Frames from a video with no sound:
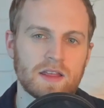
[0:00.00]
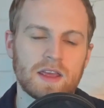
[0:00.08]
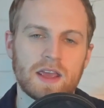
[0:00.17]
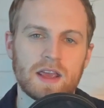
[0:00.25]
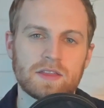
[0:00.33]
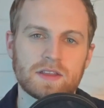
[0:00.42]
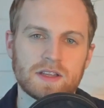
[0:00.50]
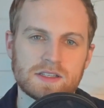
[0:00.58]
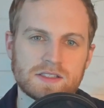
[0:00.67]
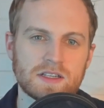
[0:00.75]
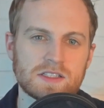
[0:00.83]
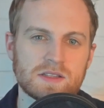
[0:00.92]
and the
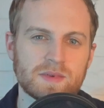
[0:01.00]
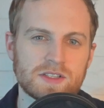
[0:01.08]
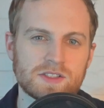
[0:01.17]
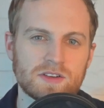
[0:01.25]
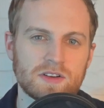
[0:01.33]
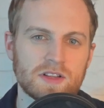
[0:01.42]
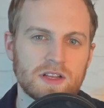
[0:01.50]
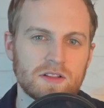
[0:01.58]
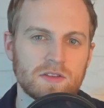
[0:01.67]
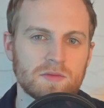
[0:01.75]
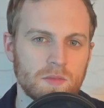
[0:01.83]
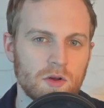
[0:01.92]
desk needs to be sturdy,
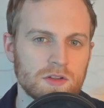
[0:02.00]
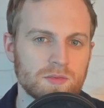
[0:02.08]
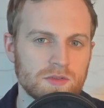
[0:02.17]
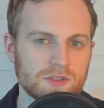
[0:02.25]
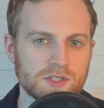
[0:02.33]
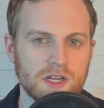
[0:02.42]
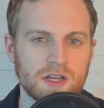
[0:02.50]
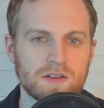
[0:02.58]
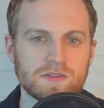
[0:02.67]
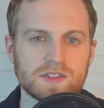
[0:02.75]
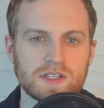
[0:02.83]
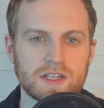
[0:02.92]
include multiple
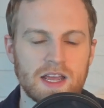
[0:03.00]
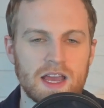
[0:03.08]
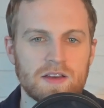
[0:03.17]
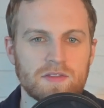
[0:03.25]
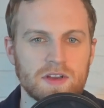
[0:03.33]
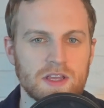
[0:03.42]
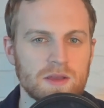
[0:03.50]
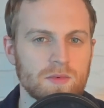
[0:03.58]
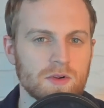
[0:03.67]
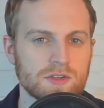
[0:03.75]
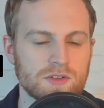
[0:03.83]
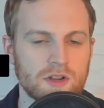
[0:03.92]
shelves, and have a
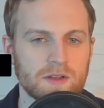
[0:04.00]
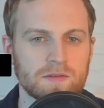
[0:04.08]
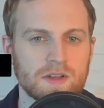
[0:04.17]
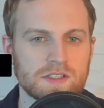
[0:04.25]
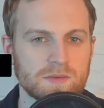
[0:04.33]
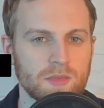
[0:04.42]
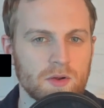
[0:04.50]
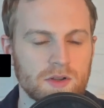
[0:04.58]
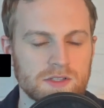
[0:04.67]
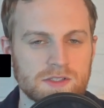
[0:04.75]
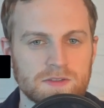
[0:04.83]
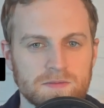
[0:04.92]
keyboard tray as a
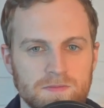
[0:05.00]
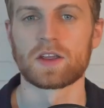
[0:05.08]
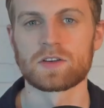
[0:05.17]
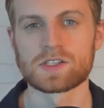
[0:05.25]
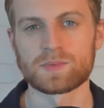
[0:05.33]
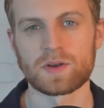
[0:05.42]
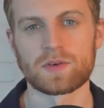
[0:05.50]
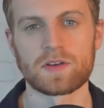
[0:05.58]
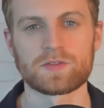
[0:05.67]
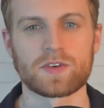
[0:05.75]
bonus. Here's my rough